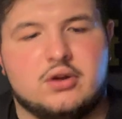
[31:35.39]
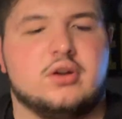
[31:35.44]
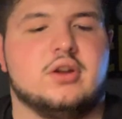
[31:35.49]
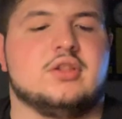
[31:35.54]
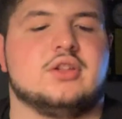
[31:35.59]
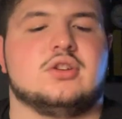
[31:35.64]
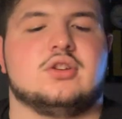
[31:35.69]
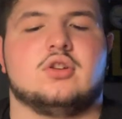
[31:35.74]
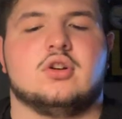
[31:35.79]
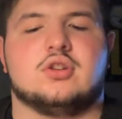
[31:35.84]
and
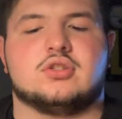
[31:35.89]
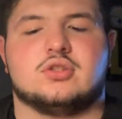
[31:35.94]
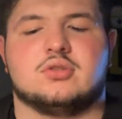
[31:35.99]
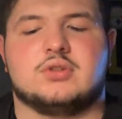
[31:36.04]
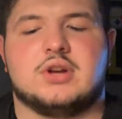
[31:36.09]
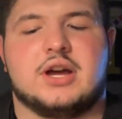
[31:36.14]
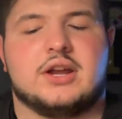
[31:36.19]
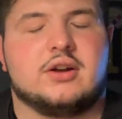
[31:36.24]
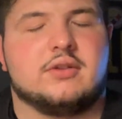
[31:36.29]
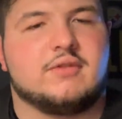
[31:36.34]
then you also
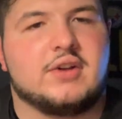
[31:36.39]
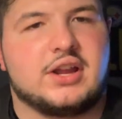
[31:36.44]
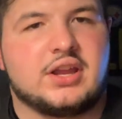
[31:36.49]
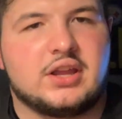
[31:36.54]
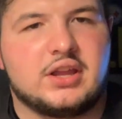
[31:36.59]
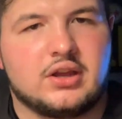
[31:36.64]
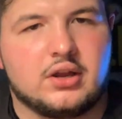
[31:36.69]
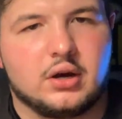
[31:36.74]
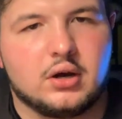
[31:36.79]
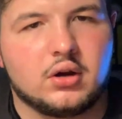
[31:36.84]
got it right
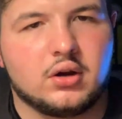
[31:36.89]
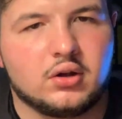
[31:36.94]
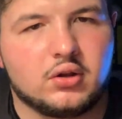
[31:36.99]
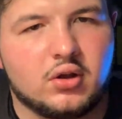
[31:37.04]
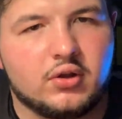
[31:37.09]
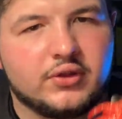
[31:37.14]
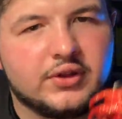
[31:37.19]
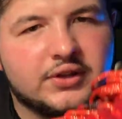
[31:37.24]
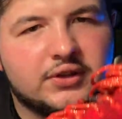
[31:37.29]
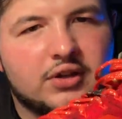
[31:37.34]
here
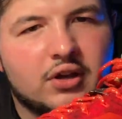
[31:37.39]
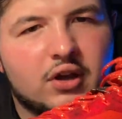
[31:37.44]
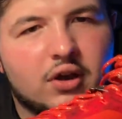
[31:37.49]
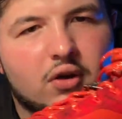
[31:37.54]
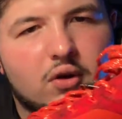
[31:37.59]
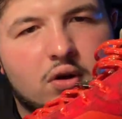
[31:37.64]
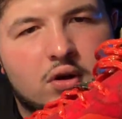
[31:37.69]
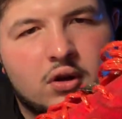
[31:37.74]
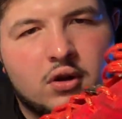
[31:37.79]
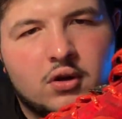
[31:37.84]
along the
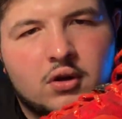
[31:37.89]
toe.